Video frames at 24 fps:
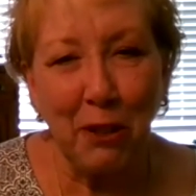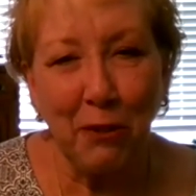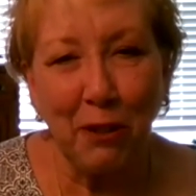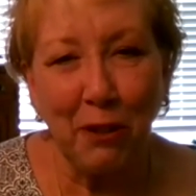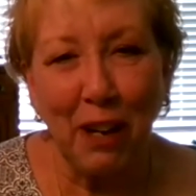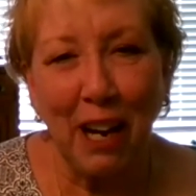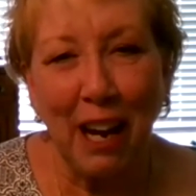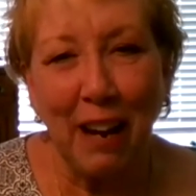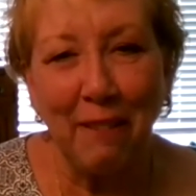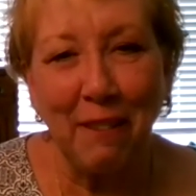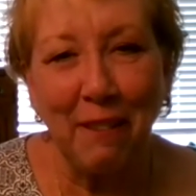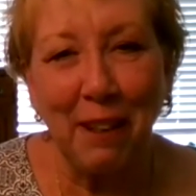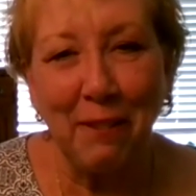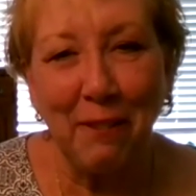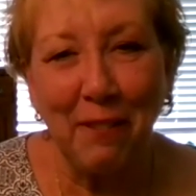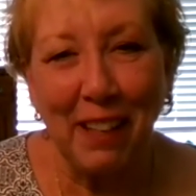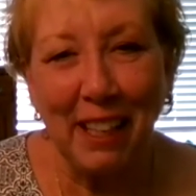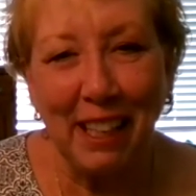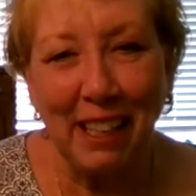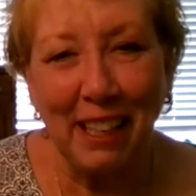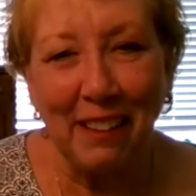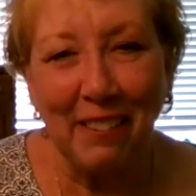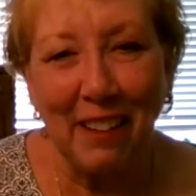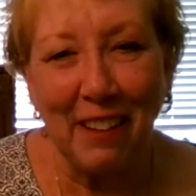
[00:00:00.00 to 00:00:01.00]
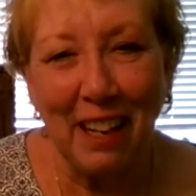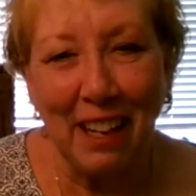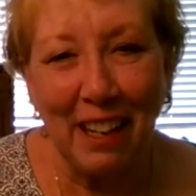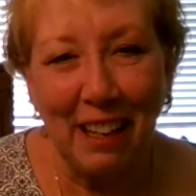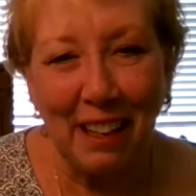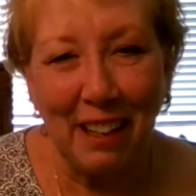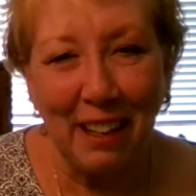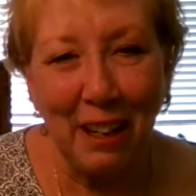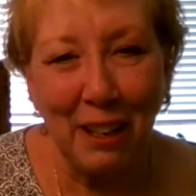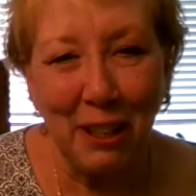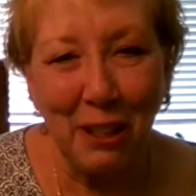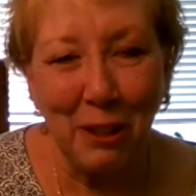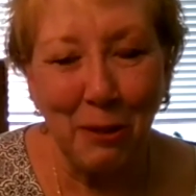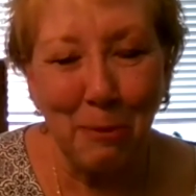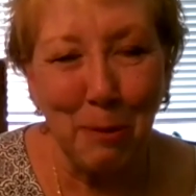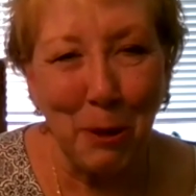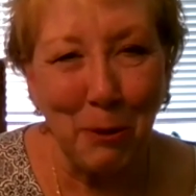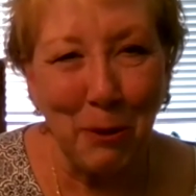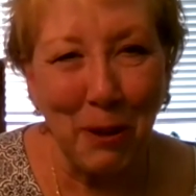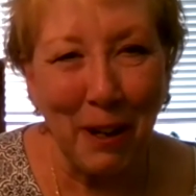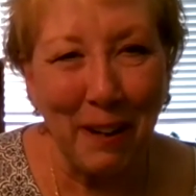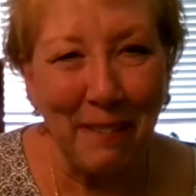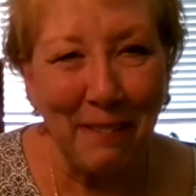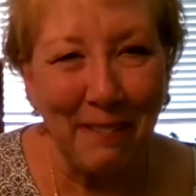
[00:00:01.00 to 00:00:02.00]
for having me on your
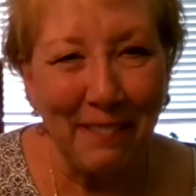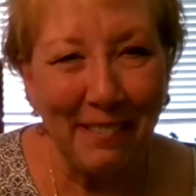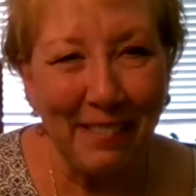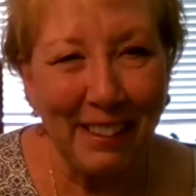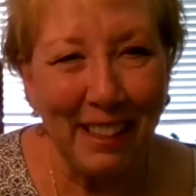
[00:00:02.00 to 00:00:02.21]
program.